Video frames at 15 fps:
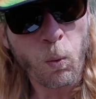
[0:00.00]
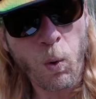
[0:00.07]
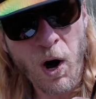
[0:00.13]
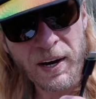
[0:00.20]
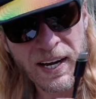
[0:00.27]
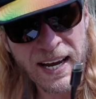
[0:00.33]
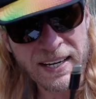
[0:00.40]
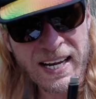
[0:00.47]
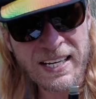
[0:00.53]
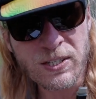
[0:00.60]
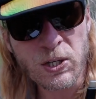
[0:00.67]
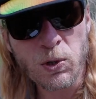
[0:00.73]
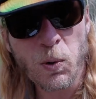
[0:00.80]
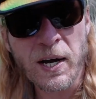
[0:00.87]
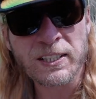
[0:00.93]
One end has
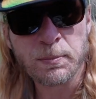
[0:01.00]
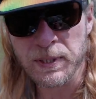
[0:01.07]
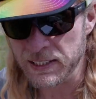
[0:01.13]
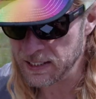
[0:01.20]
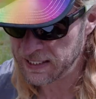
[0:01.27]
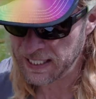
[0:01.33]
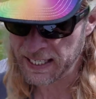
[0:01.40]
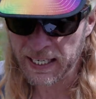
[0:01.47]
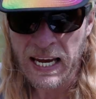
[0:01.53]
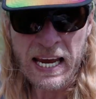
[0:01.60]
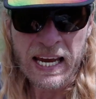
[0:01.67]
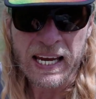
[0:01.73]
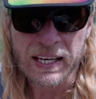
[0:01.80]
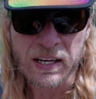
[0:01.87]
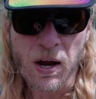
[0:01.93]
a USB-C
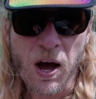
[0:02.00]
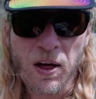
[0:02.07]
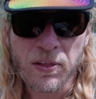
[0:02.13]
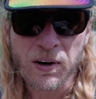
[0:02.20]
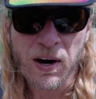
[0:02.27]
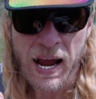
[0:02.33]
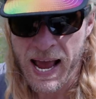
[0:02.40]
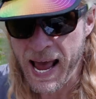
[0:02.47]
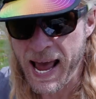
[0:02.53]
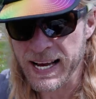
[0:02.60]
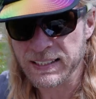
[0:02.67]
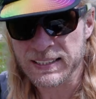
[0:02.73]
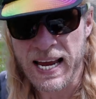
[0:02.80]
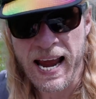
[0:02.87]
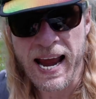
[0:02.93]
and the other
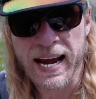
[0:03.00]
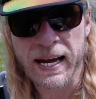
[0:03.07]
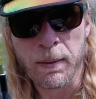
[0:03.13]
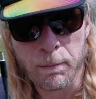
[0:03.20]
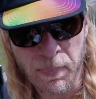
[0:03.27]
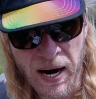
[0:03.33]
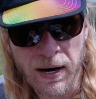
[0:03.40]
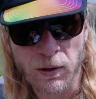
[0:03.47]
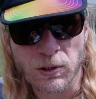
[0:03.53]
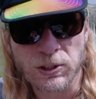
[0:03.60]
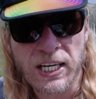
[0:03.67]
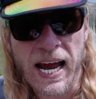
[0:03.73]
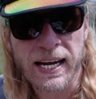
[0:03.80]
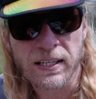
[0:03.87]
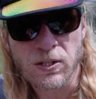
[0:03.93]
has a barrel
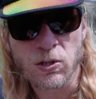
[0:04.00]
jack.